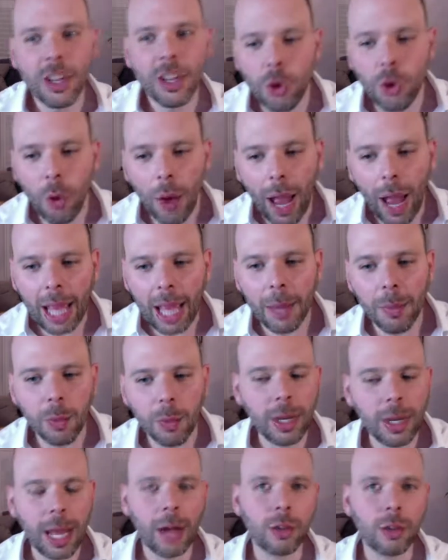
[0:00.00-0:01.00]
You're
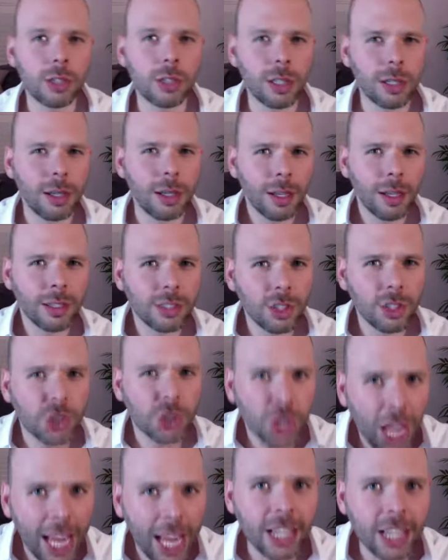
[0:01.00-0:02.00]
able now to
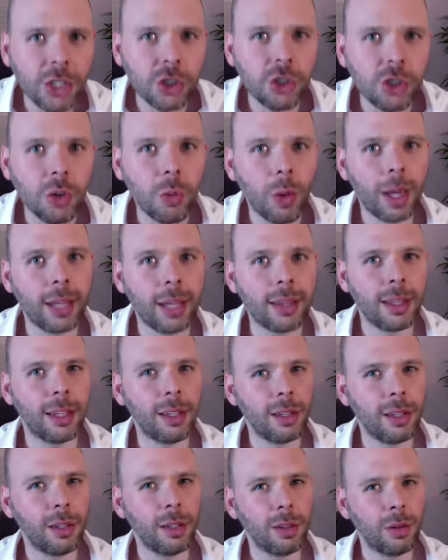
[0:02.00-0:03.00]
change the way that
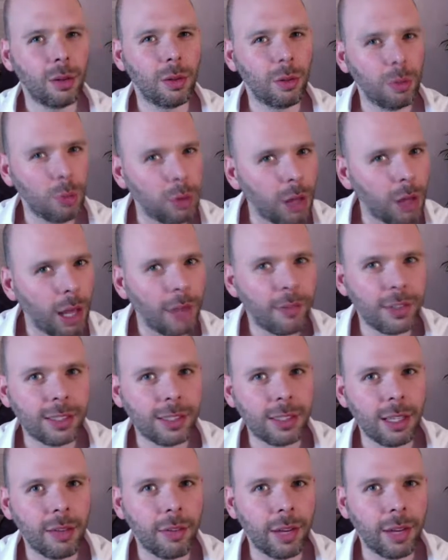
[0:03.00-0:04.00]
life
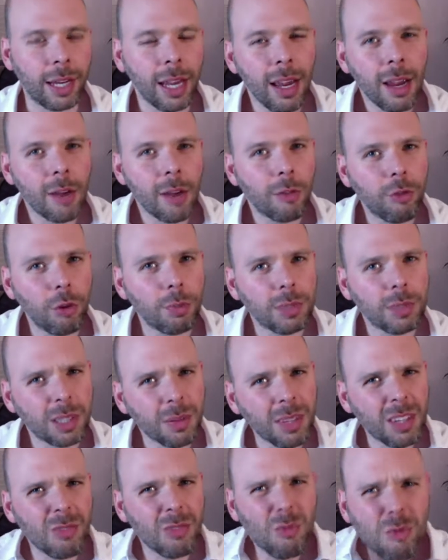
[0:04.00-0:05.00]
is living from
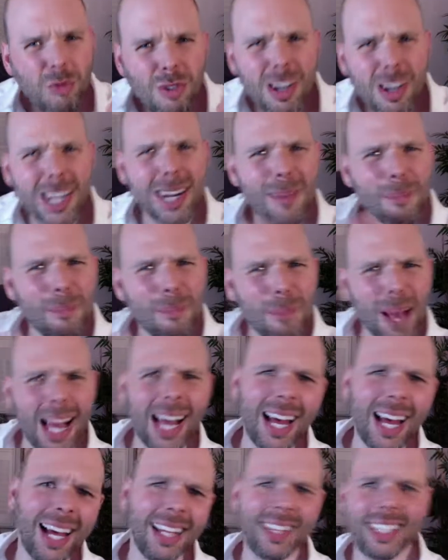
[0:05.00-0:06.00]
something really
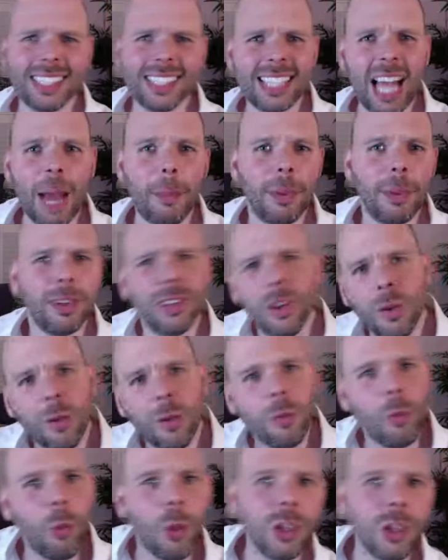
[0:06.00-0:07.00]
bad that's happened. No
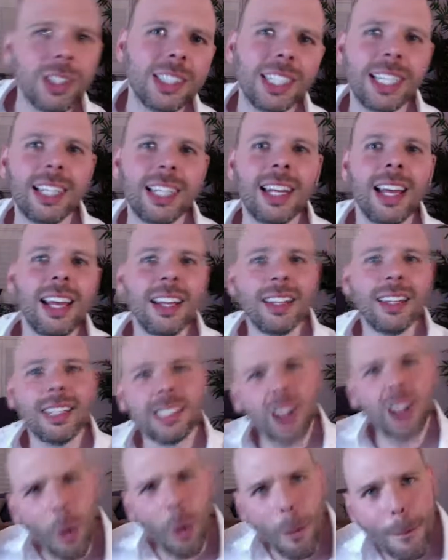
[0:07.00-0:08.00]
one wanted
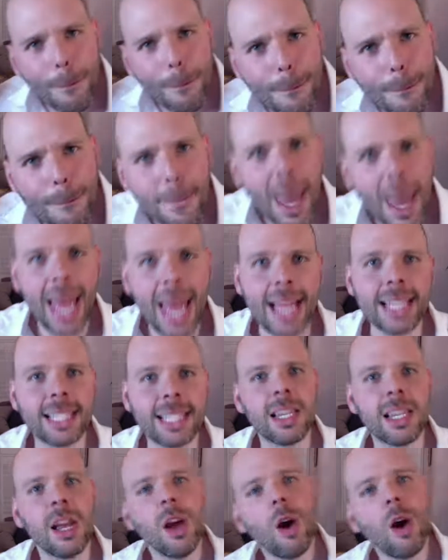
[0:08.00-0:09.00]
this whole
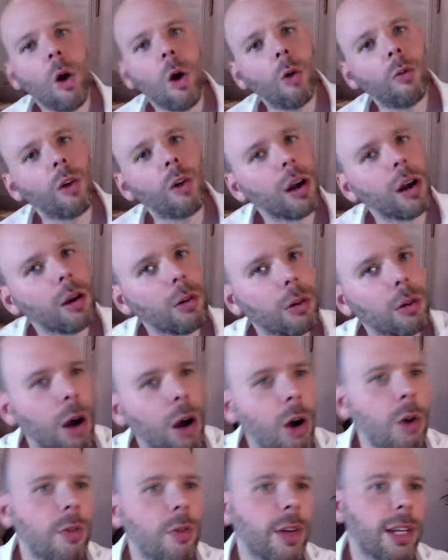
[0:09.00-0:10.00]
mess of
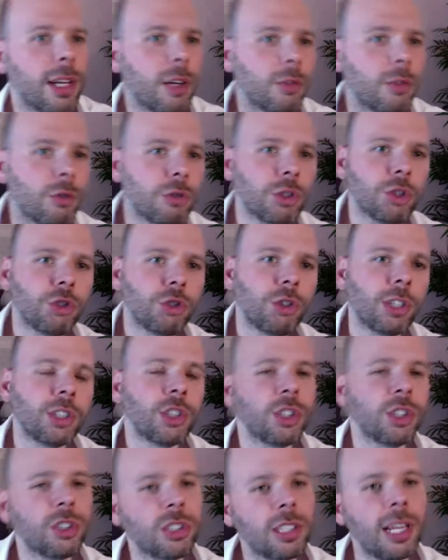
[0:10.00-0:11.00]
COVID and the
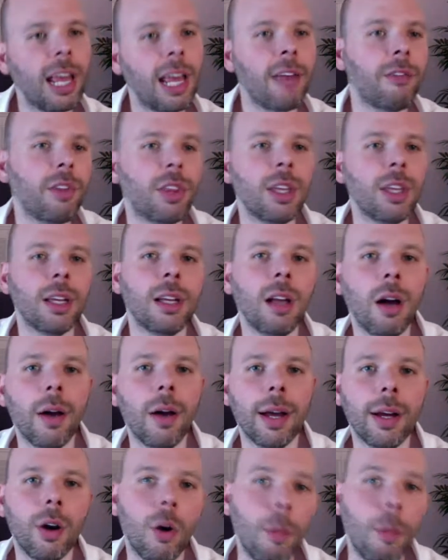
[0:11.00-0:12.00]
restrictions and everything
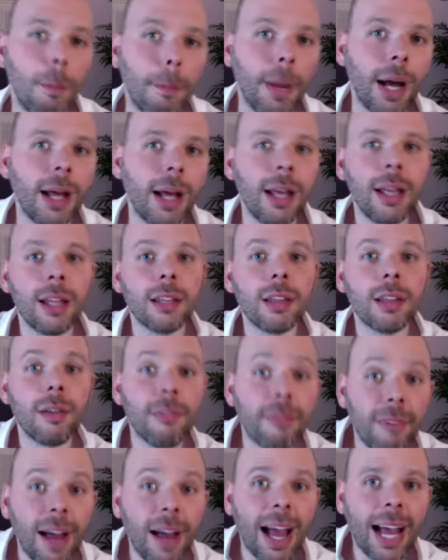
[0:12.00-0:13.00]
going on. But the
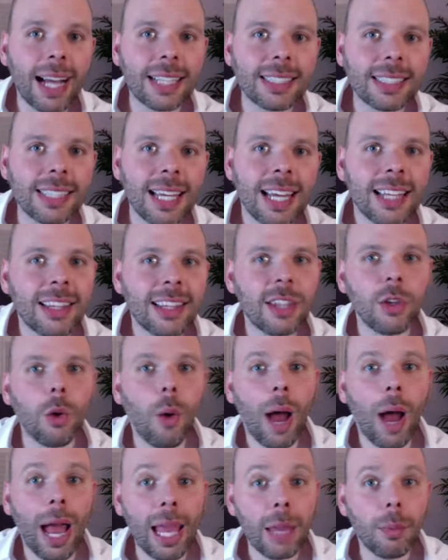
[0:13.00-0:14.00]
fact that
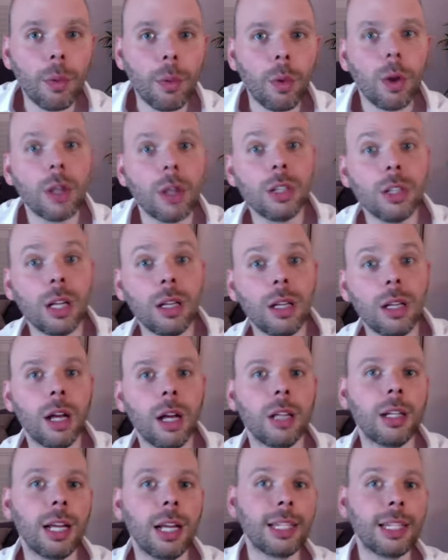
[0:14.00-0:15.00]
you're able to
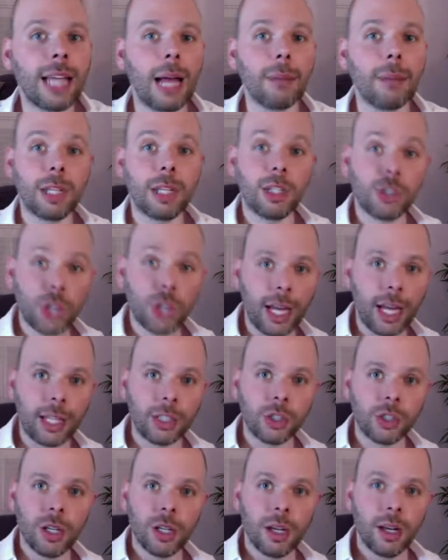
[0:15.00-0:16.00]
learn, adapt, and
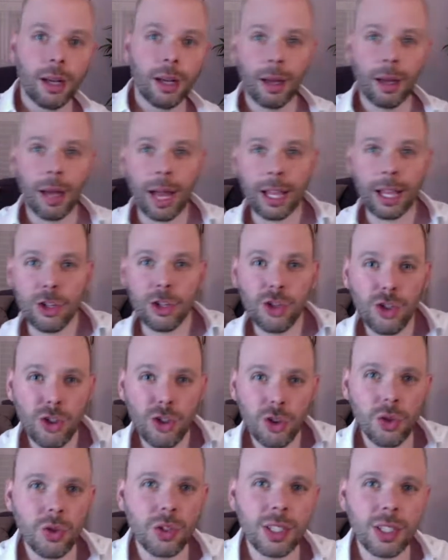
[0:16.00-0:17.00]
change and
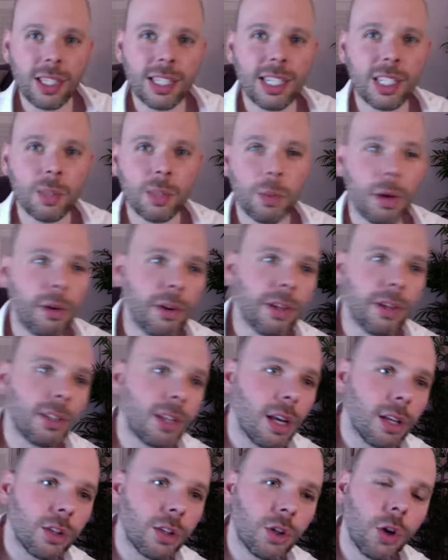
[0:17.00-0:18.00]
use this
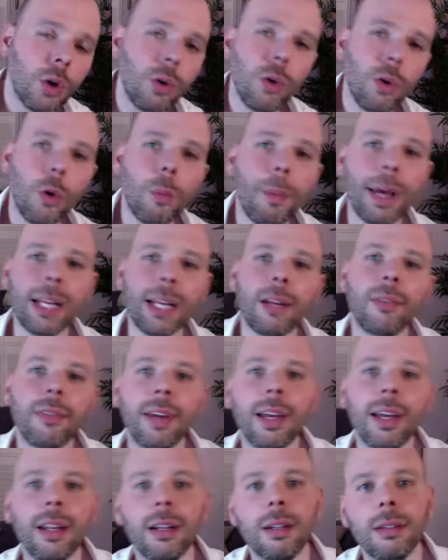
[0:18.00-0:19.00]
experience to your
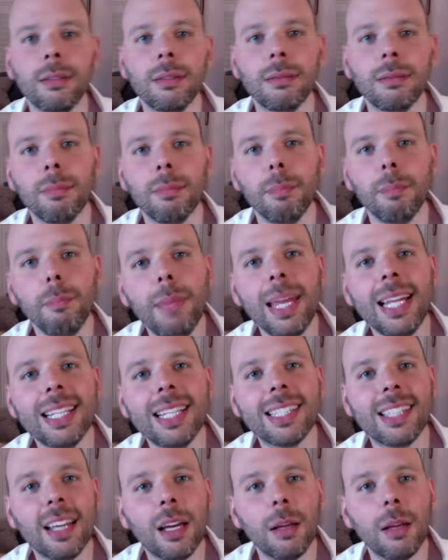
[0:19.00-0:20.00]
benefit
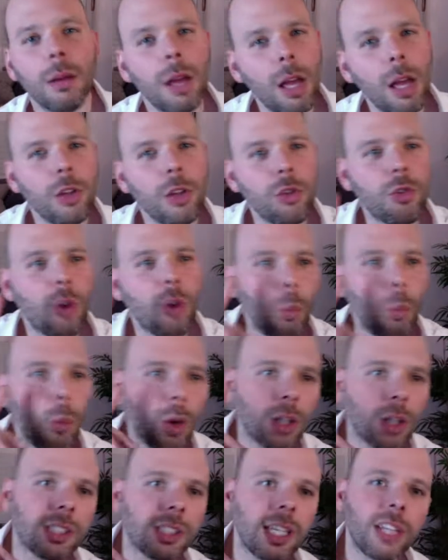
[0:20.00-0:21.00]
means that you've gone
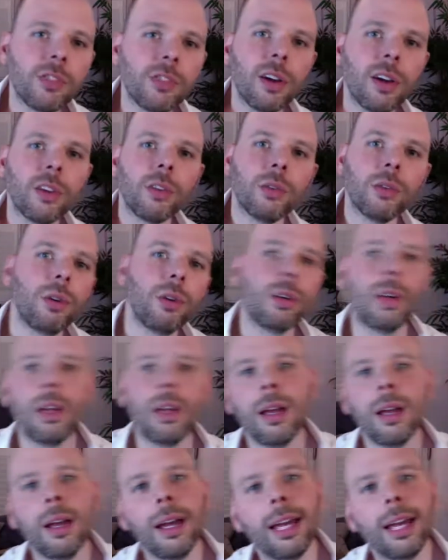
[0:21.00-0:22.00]
one stage further on
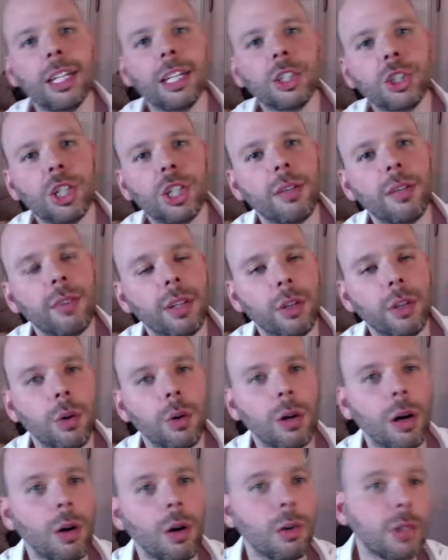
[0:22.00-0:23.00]
in achieving
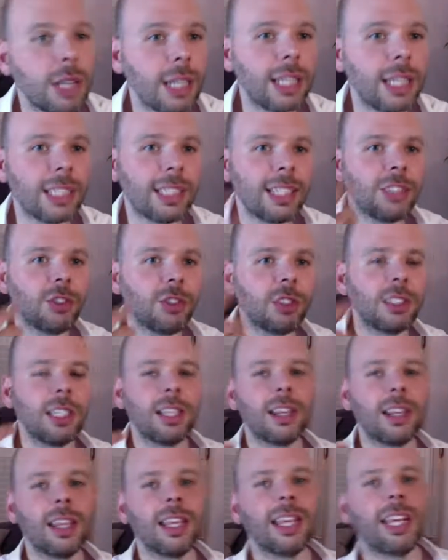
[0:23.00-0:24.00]
your goals. And it's
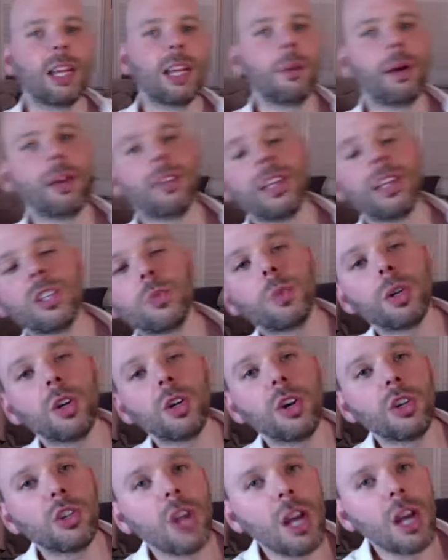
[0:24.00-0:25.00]
interesting thinking about this,
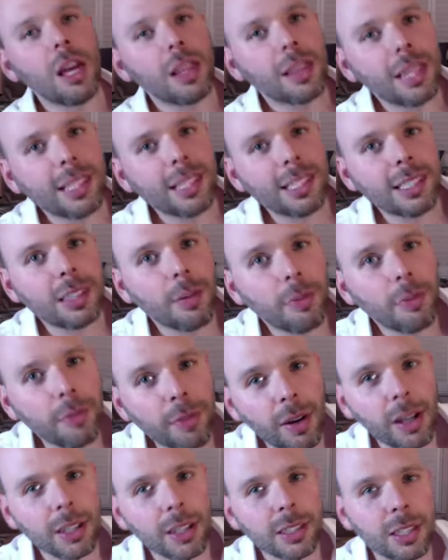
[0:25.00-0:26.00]
because this is the
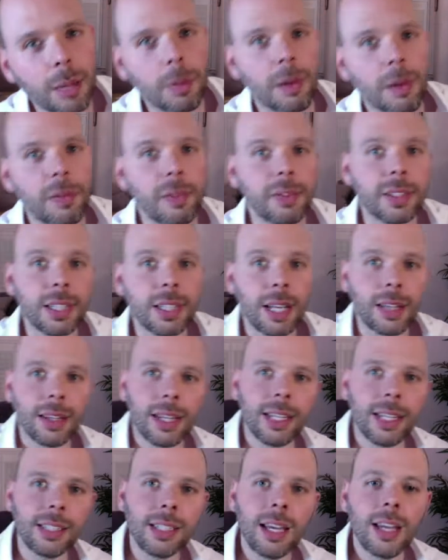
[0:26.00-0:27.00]
first time I've ever done
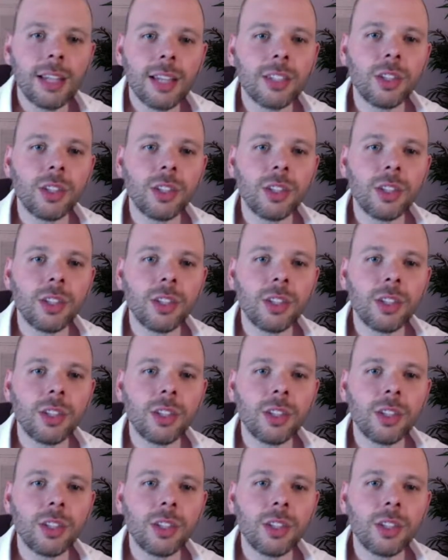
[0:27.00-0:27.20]
this.